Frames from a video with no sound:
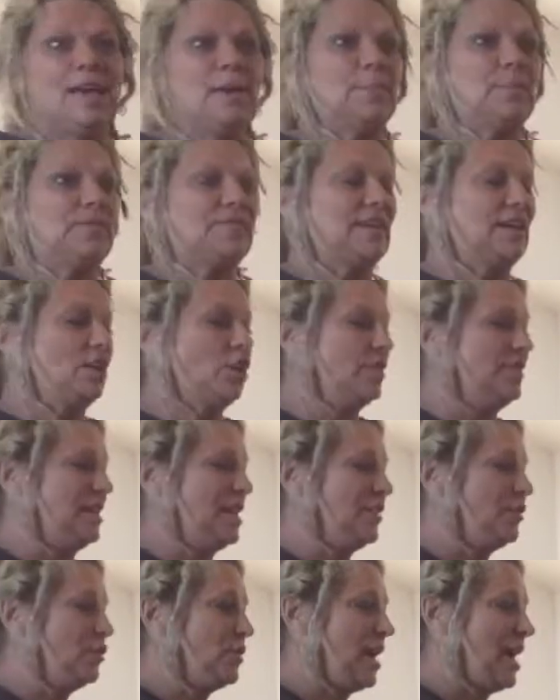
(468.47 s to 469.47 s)
But then on
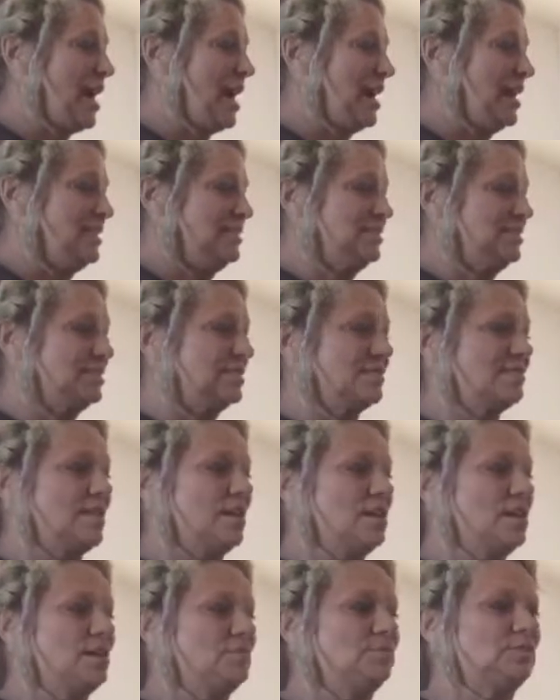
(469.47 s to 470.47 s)
the other hand,
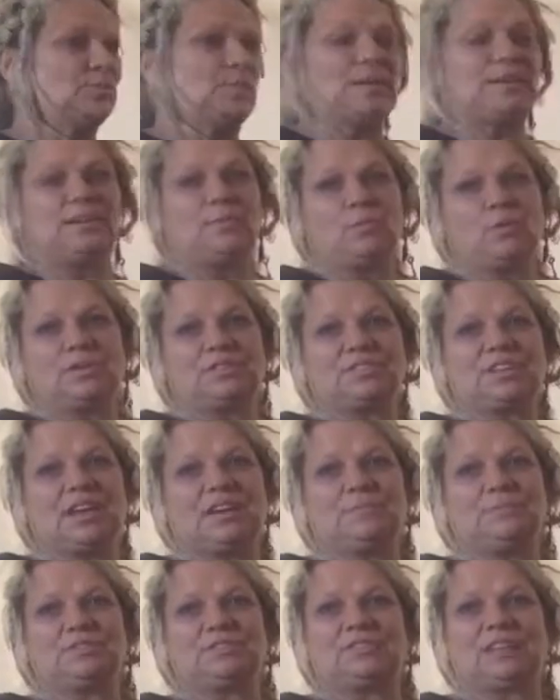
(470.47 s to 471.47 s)
then I'm spending more
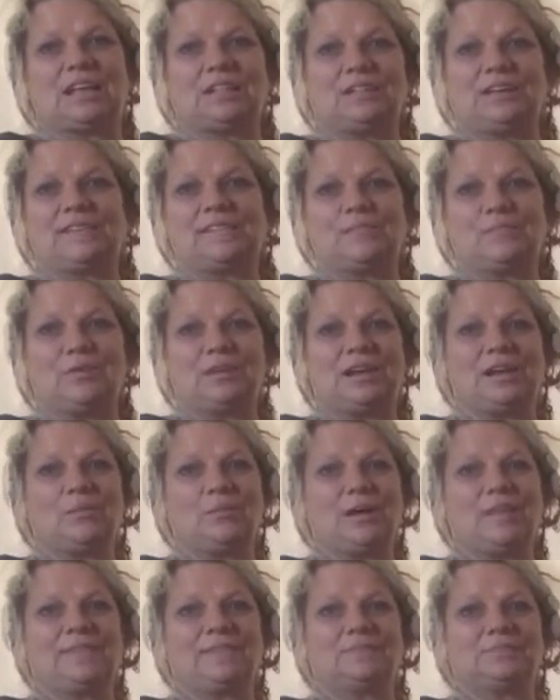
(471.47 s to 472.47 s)
time telling them what I
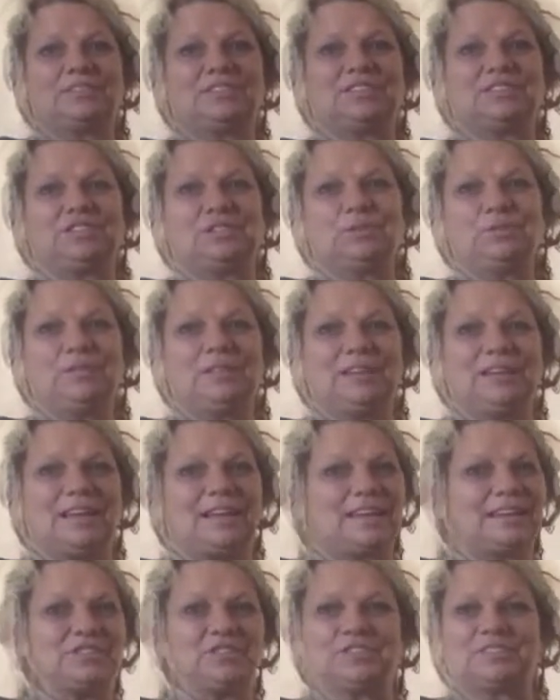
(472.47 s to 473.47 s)
want them to do, then
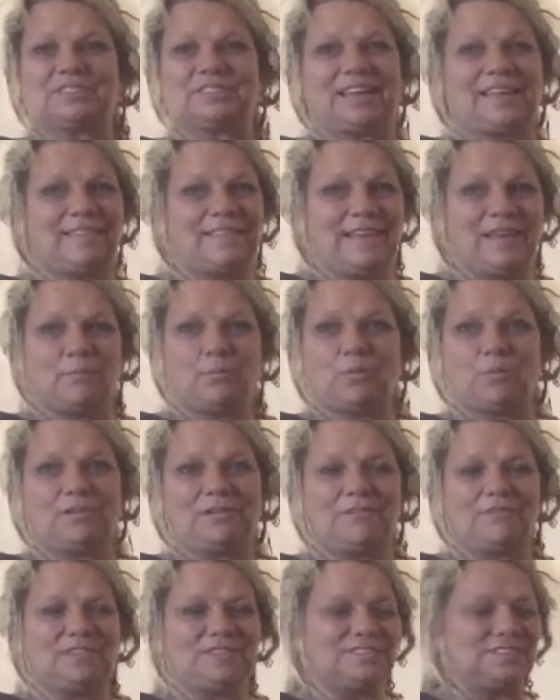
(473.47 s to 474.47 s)
I can just get that
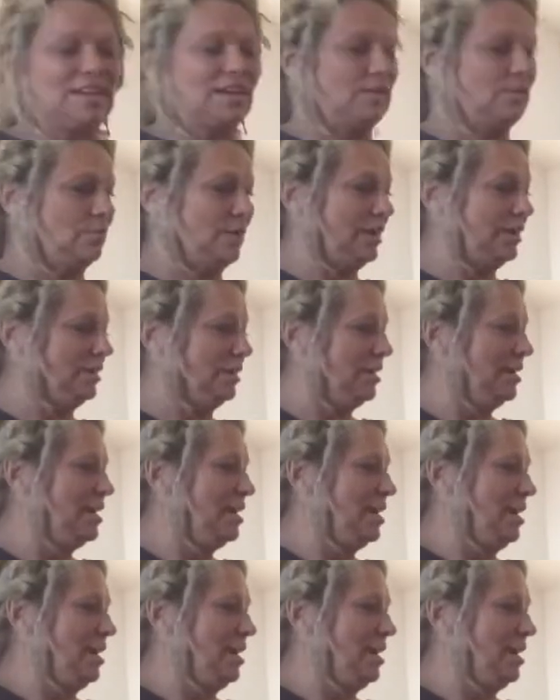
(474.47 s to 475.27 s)
part of it done, right?